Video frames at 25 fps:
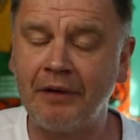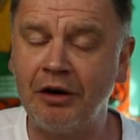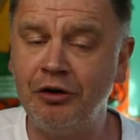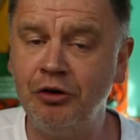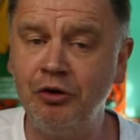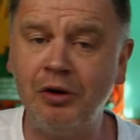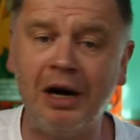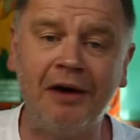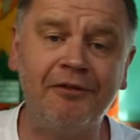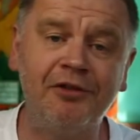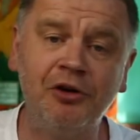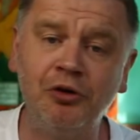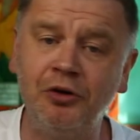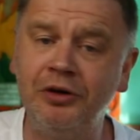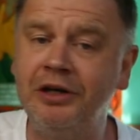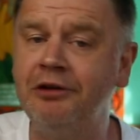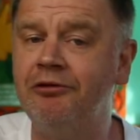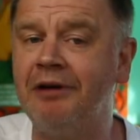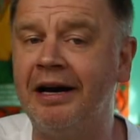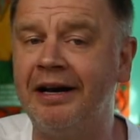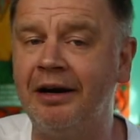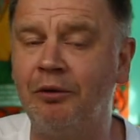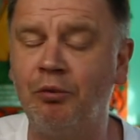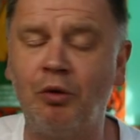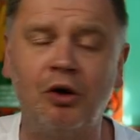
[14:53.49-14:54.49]
You know, have you only
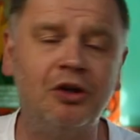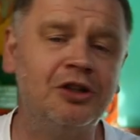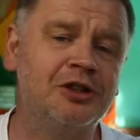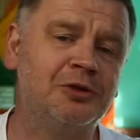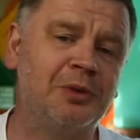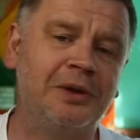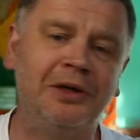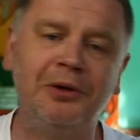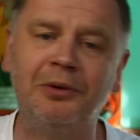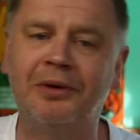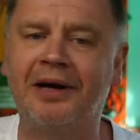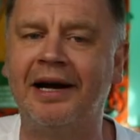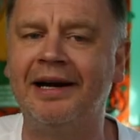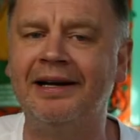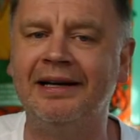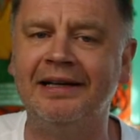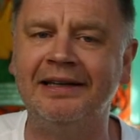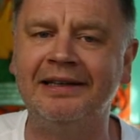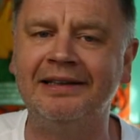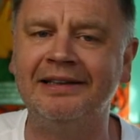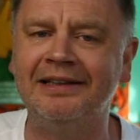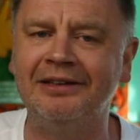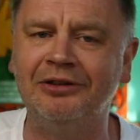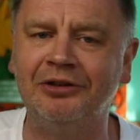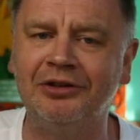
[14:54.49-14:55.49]
read it once when you were kind
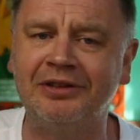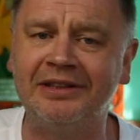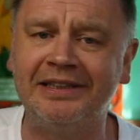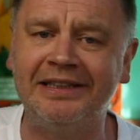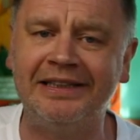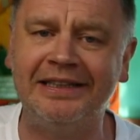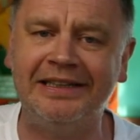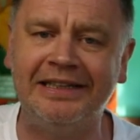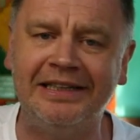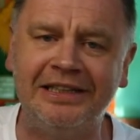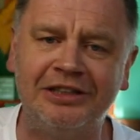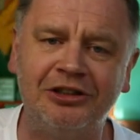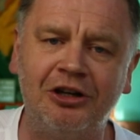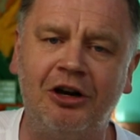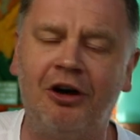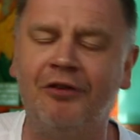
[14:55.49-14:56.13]
of, you know, a teenager?